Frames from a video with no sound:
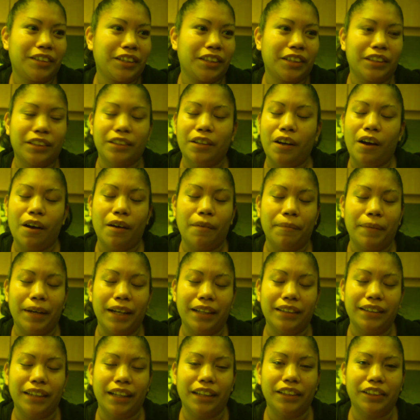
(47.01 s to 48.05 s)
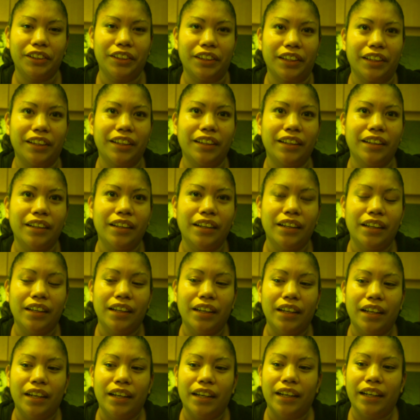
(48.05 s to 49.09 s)
just caught my attention.
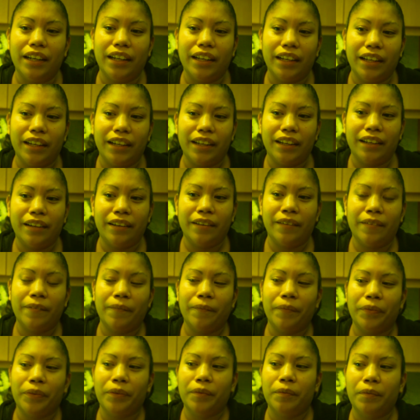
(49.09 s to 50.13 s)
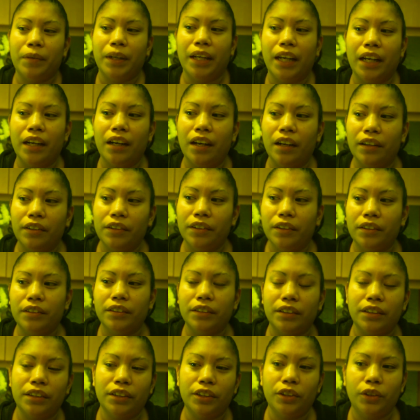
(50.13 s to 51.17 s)
And when I got
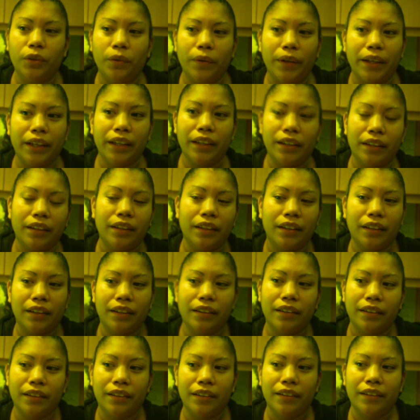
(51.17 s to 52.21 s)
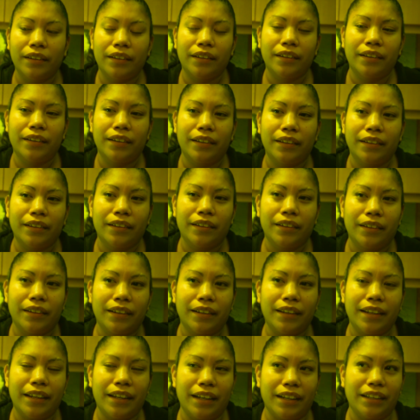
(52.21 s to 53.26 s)
girls to join
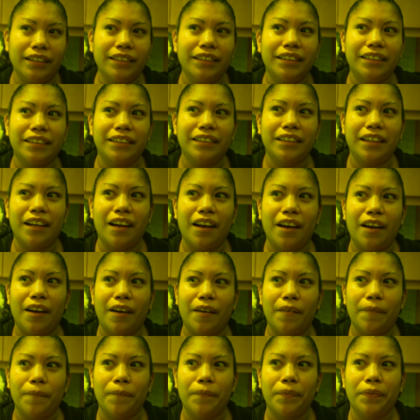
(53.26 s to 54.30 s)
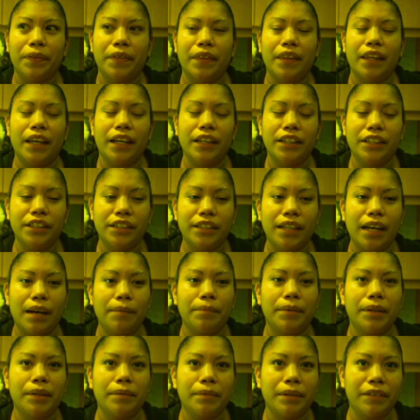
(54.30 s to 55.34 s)
this, they just
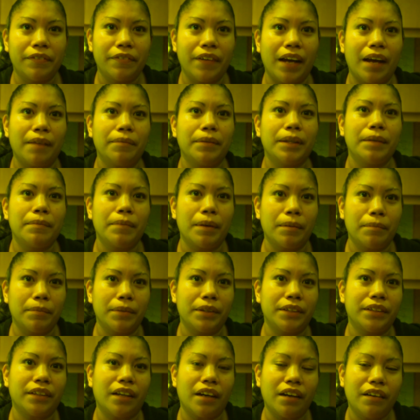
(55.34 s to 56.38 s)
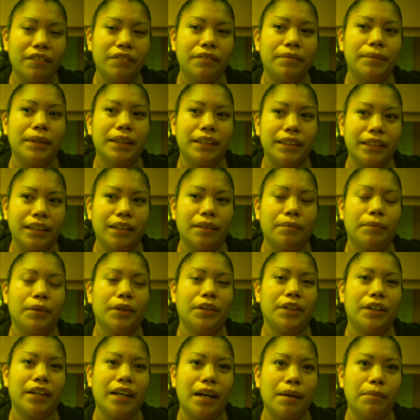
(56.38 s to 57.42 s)
happen to be family members of missing and
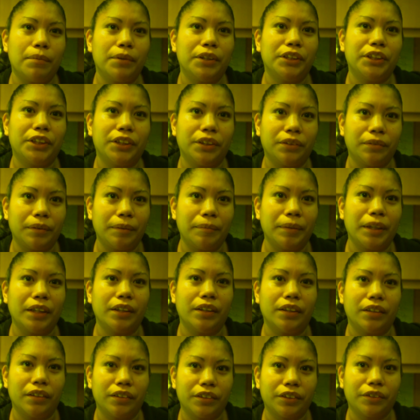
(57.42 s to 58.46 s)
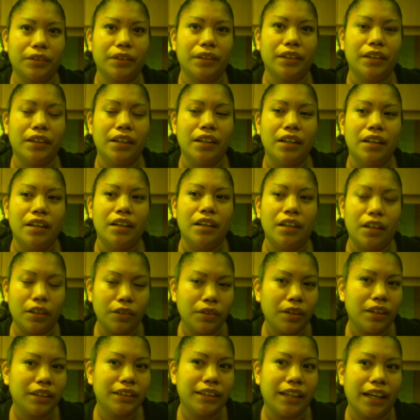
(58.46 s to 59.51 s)
murdered Aboriginal women and girls
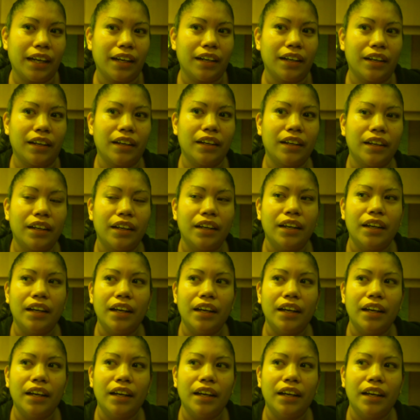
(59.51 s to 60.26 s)
across Canada.